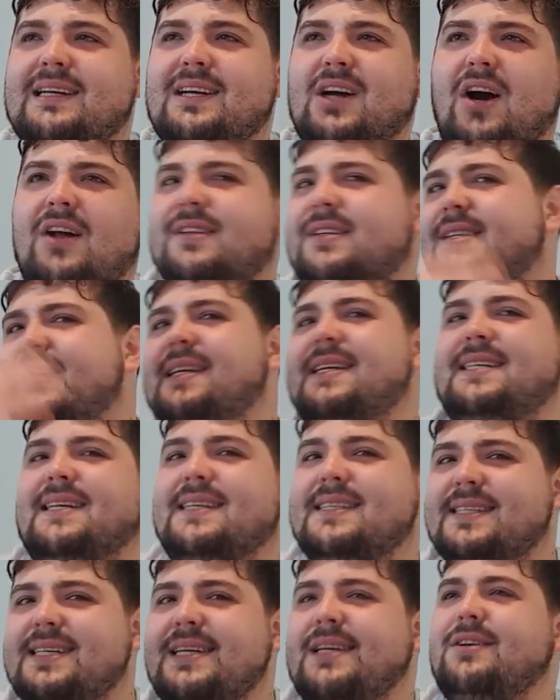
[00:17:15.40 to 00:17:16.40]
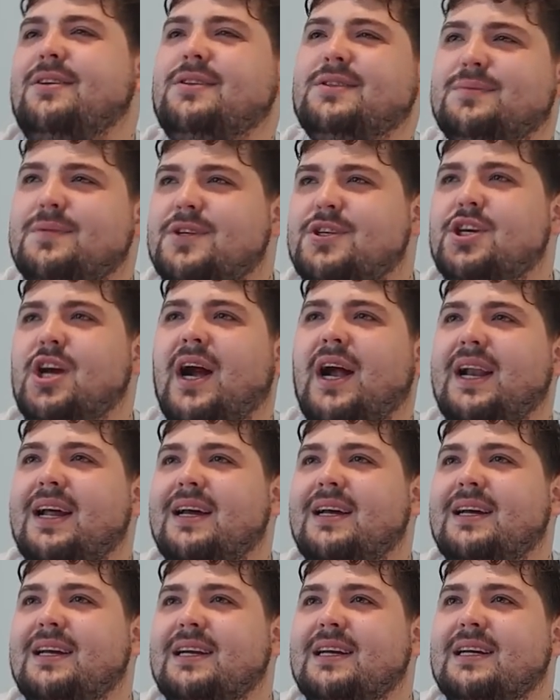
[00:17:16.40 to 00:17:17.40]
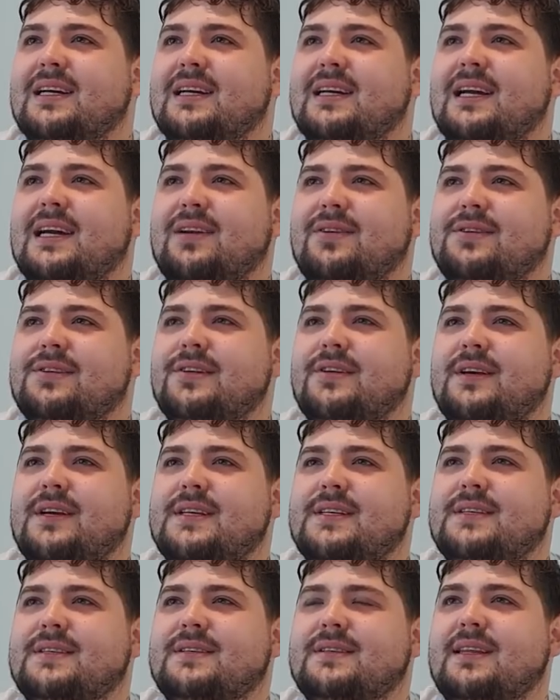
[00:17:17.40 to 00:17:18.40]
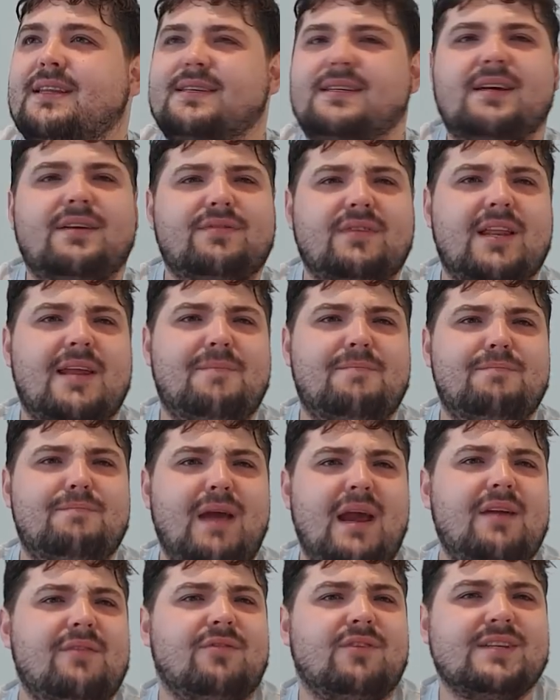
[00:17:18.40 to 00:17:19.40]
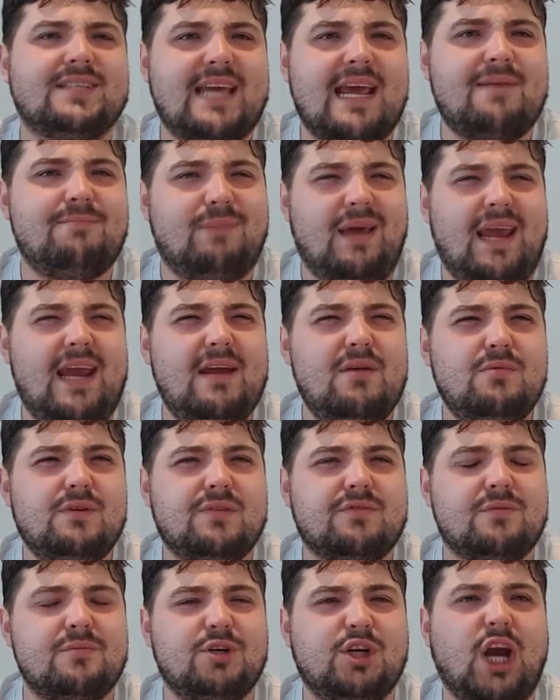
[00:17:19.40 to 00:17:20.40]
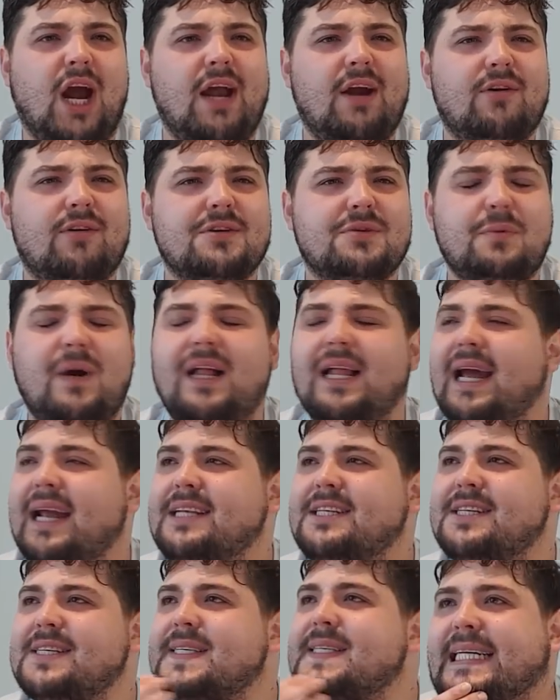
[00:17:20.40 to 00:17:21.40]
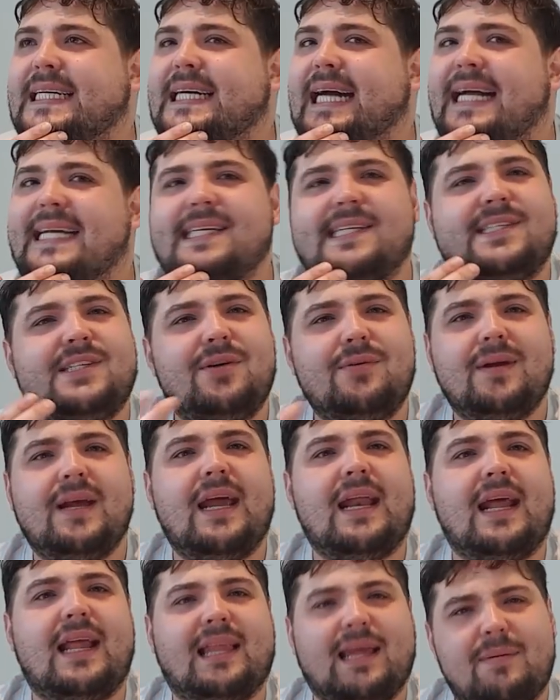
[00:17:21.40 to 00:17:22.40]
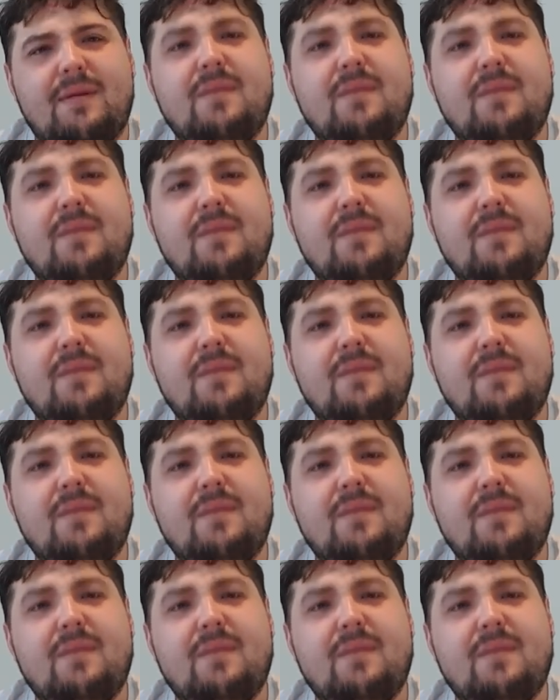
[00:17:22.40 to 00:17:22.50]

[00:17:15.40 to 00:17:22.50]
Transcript: constantly does deals with China, and also the stuff that he made for his campaign was from China as well. I just don't get it. Like,